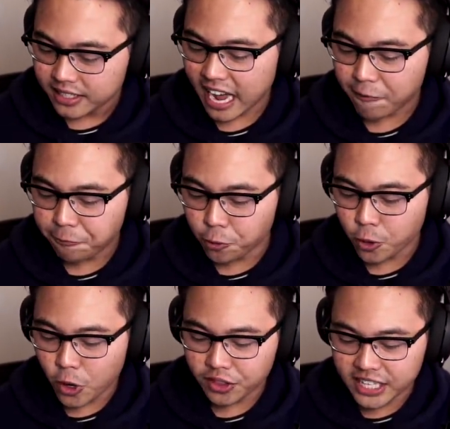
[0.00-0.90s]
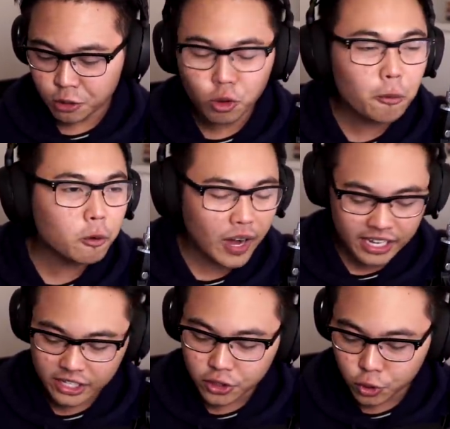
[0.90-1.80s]
Now, for the global
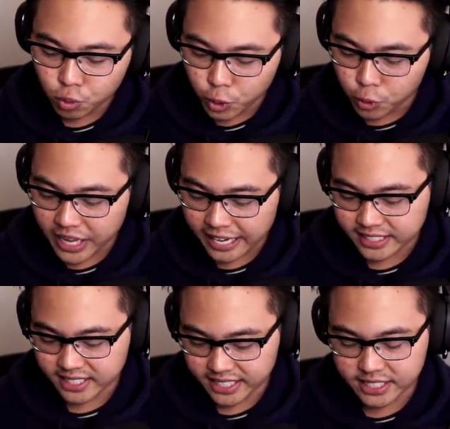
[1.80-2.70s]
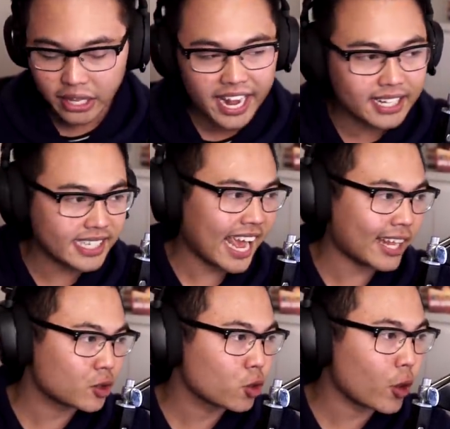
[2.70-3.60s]
ranking, you will get this Int
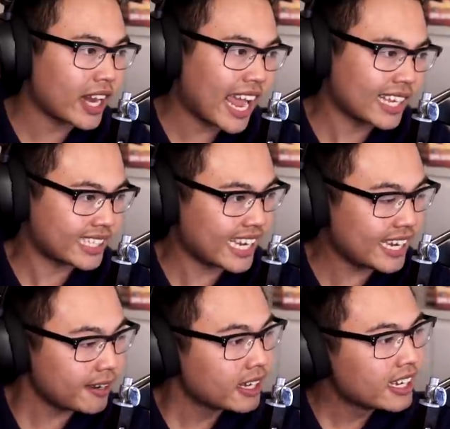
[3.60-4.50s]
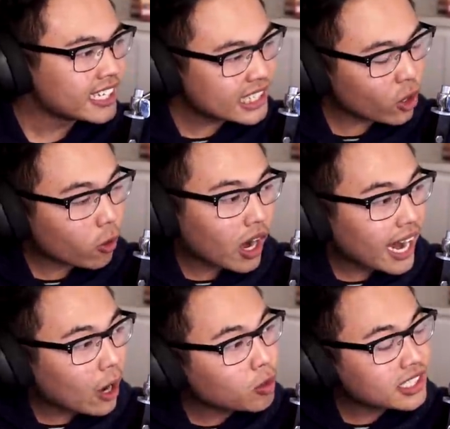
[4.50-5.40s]
Android 18. She's
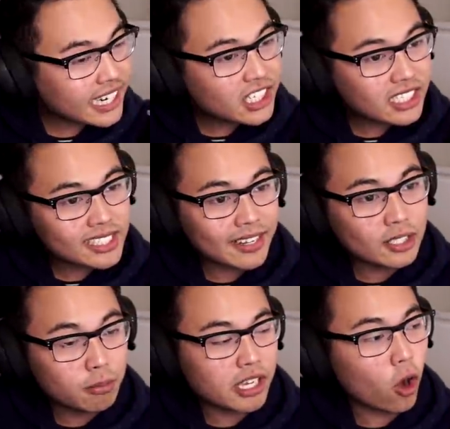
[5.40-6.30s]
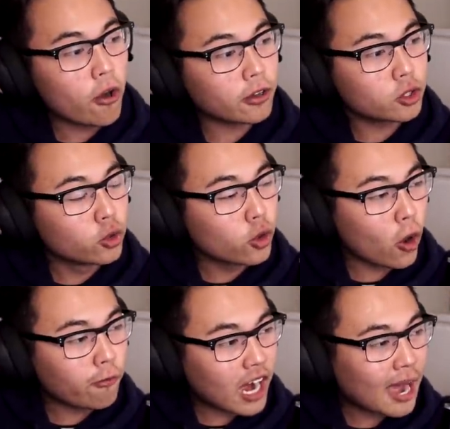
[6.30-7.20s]
alright. I wouldn't say she's something to be too
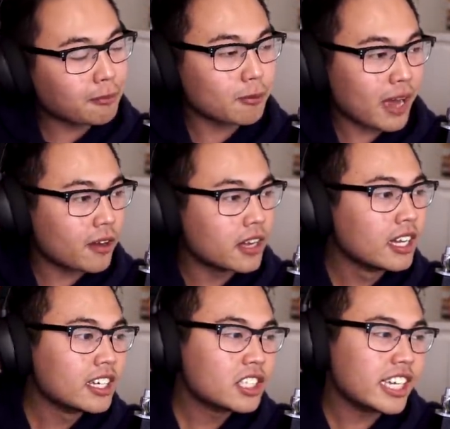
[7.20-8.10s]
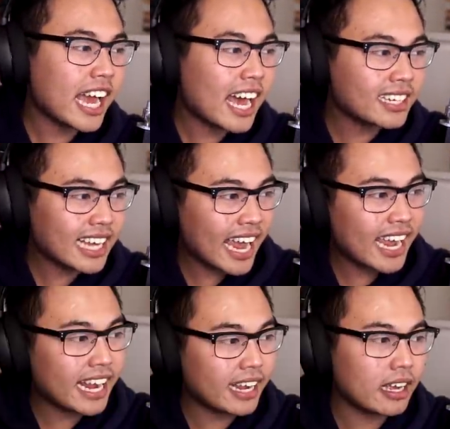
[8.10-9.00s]
overhyped about. She has
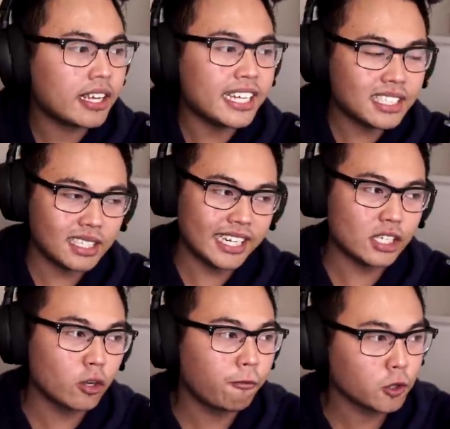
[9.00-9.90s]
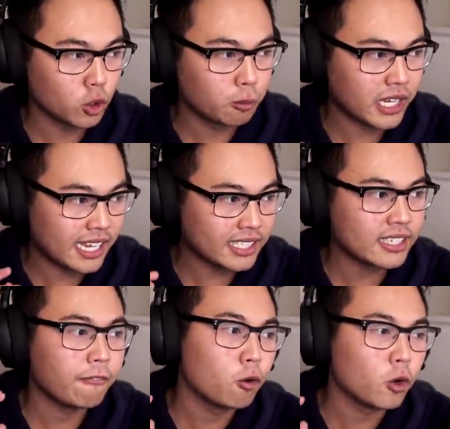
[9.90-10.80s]
a Int leader skill for Super
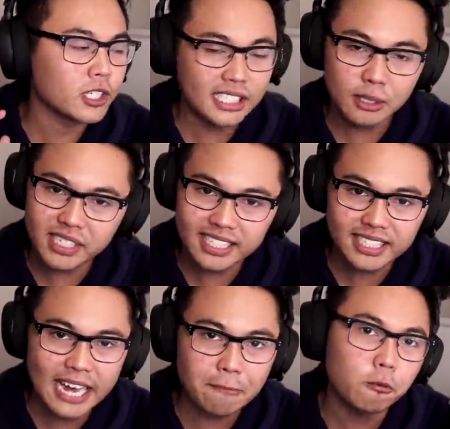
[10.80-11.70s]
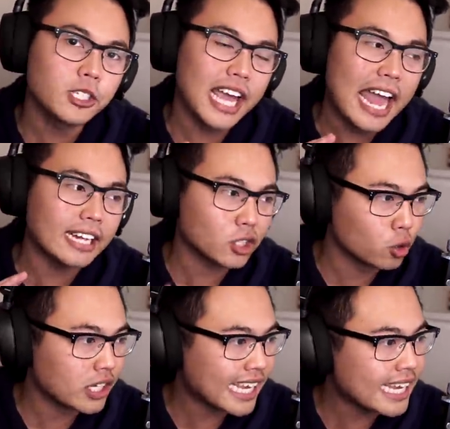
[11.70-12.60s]
Int for 60% stat boost and
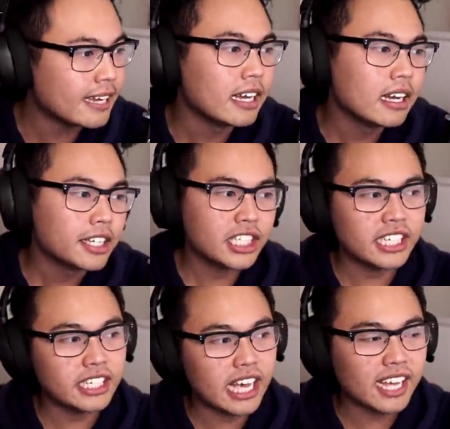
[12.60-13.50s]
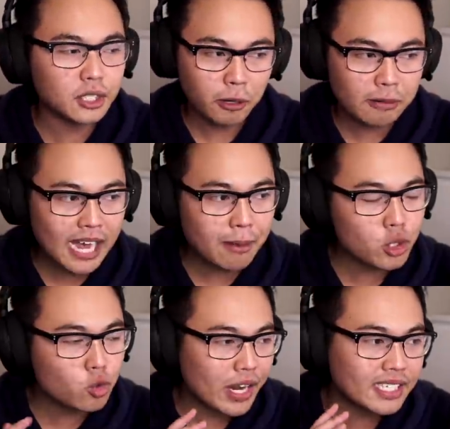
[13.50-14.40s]
2 key. She has Supreme
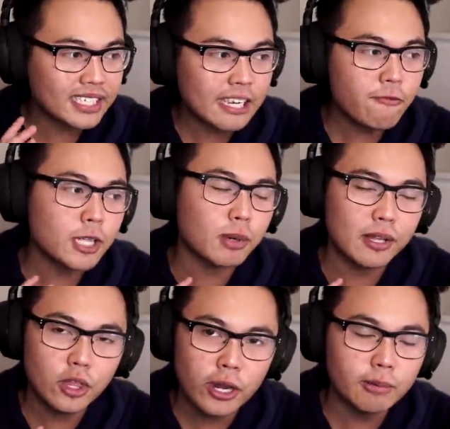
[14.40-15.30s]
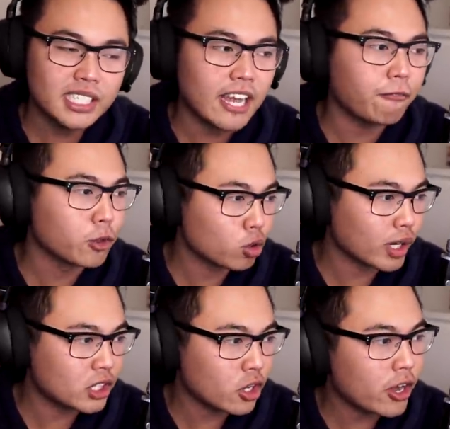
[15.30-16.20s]
Damage, raises defense by 30% for
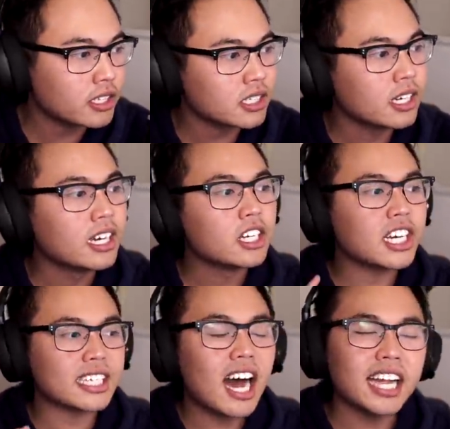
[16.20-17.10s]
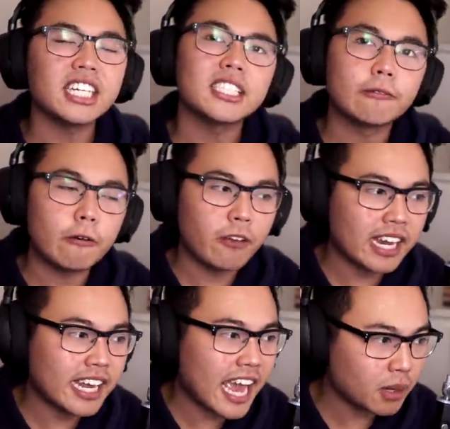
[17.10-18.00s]
3 turns. She has a high chance of
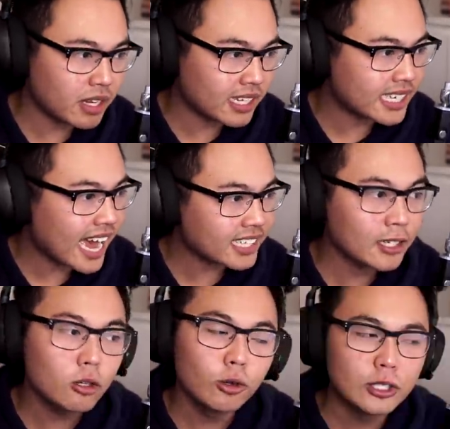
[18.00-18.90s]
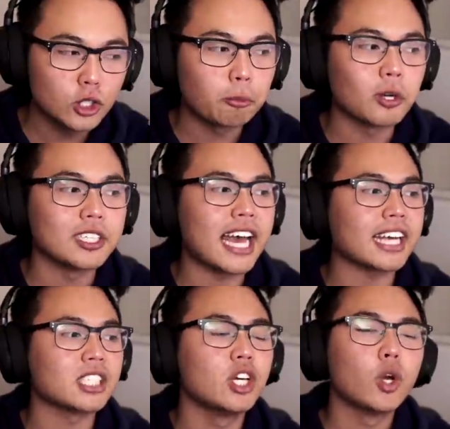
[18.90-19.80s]
evading enemy attacks, including super
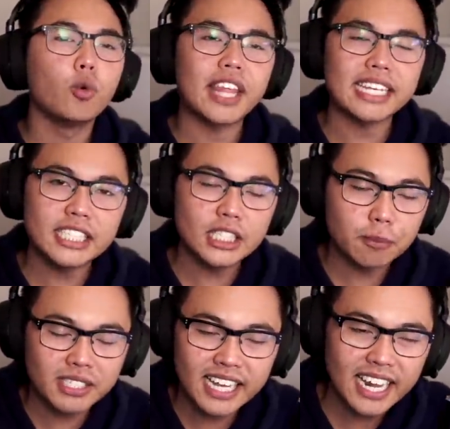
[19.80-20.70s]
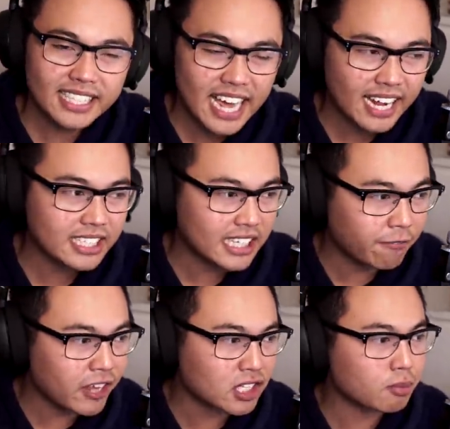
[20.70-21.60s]
attacks, with a 60% attack and
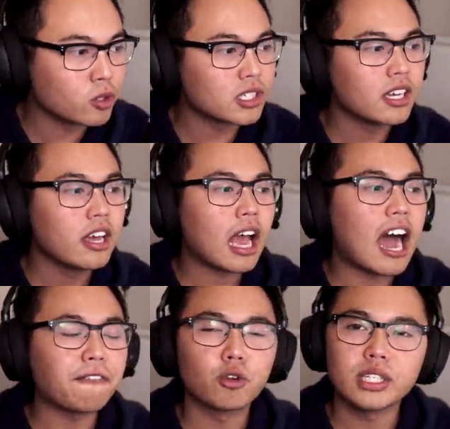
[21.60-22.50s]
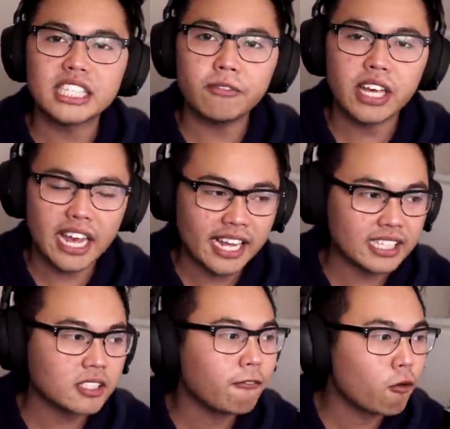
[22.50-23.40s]
defense boost after receiving a
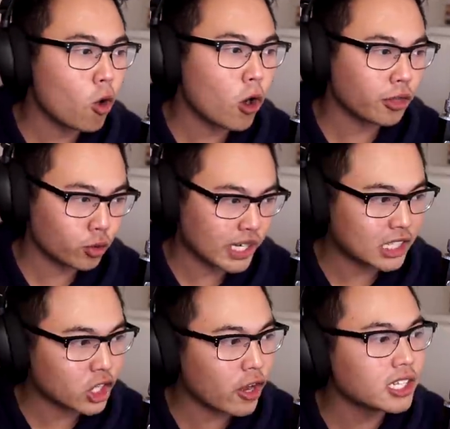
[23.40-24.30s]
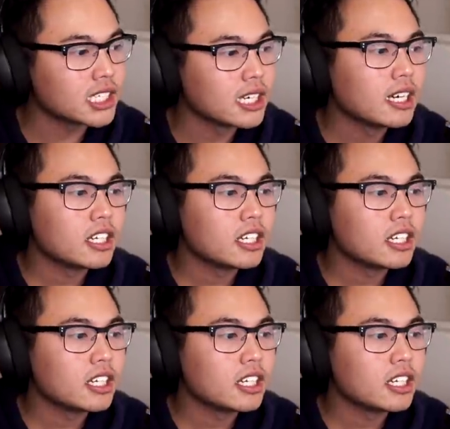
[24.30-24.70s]
hit for 3 turns.